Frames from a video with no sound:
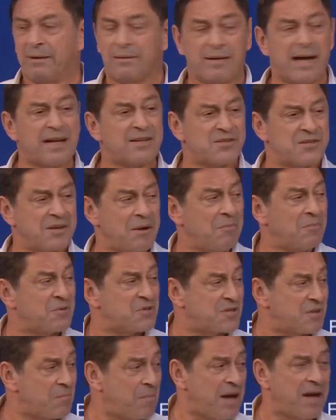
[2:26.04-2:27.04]
That
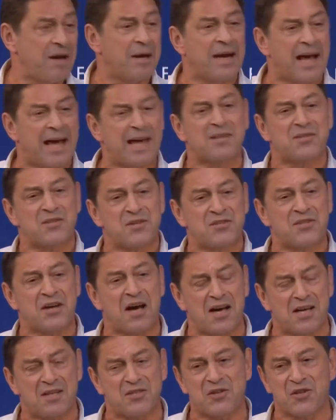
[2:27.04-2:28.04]
seems to me an
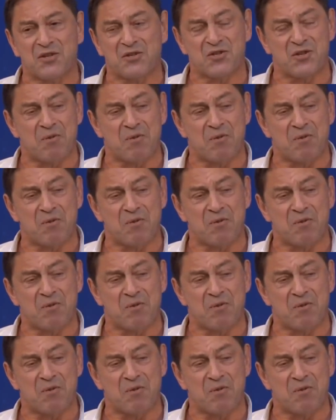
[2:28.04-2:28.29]
exercise in